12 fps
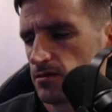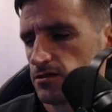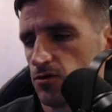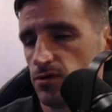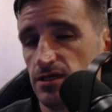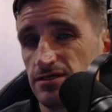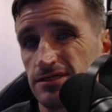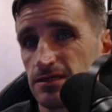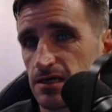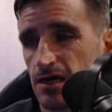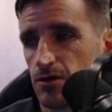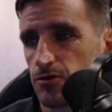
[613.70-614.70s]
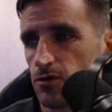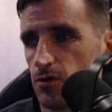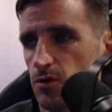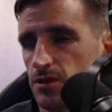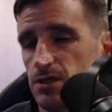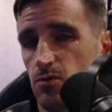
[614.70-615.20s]
So in this encounter,
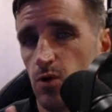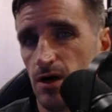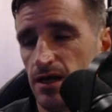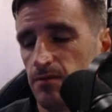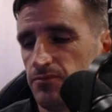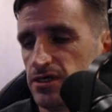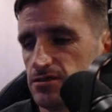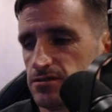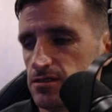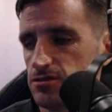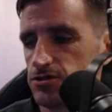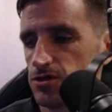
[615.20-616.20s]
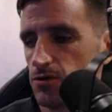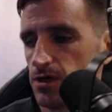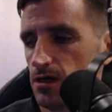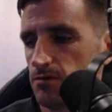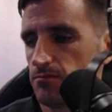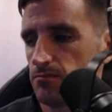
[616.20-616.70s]
only one NPC showed
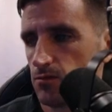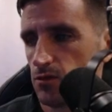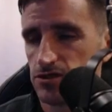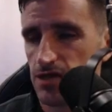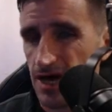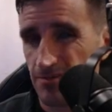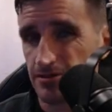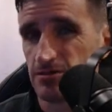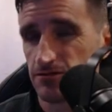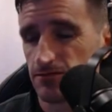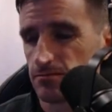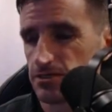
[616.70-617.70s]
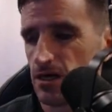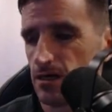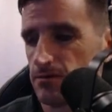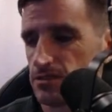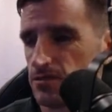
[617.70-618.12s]
up, which happens from time to